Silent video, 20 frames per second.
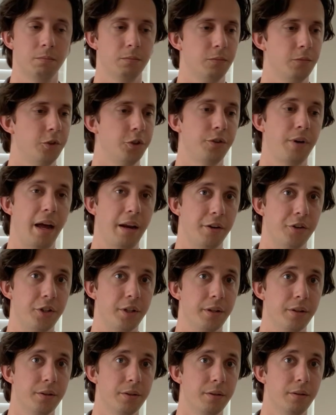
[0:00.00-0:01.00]

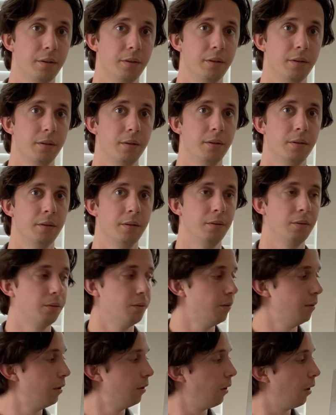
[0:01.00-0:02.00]
strategies
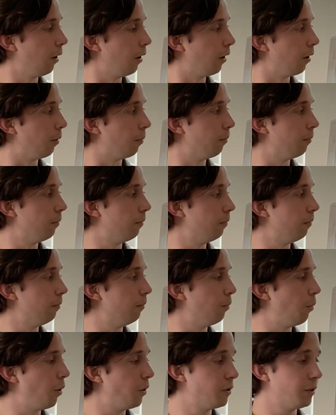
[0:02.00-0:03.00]
are
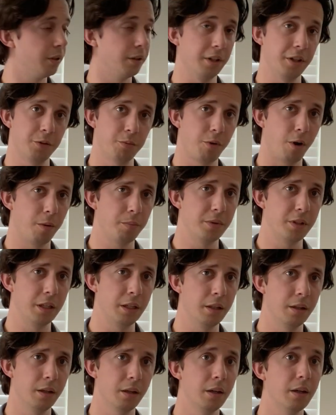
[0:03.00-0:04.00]
most to least
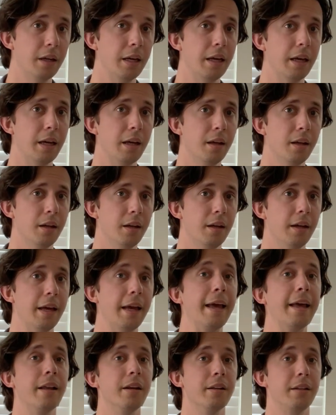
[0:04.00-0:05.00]
prompting
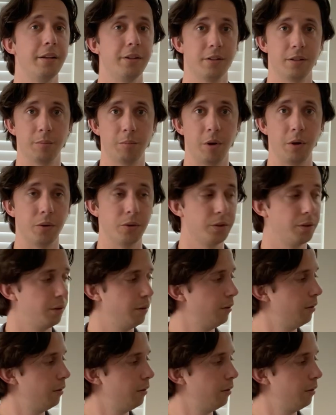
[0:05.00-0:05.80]
and least to most.